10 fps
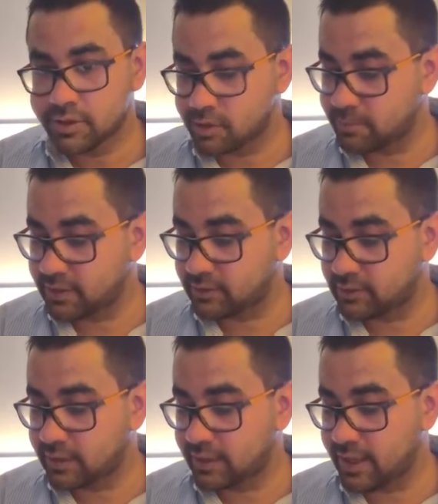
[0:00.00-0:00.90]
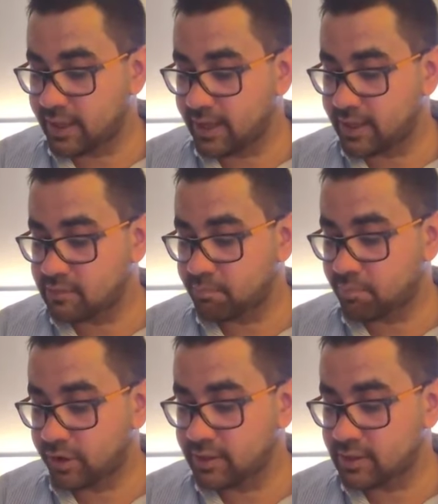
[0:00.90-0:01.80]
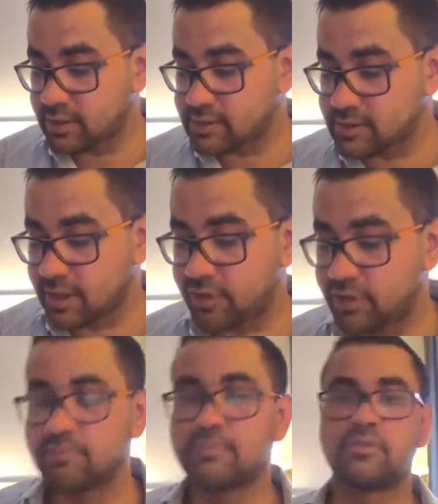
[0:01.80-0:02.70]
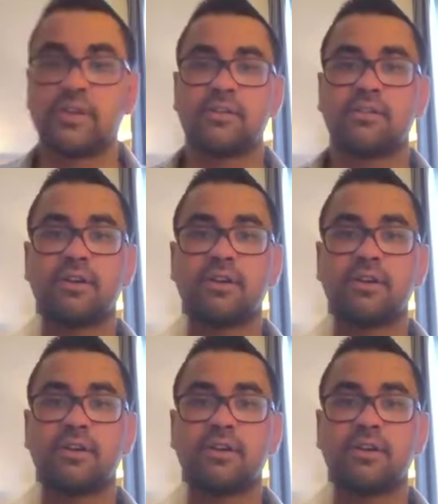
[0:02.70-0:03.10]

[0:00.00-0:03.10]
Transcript: should be 38.7, right?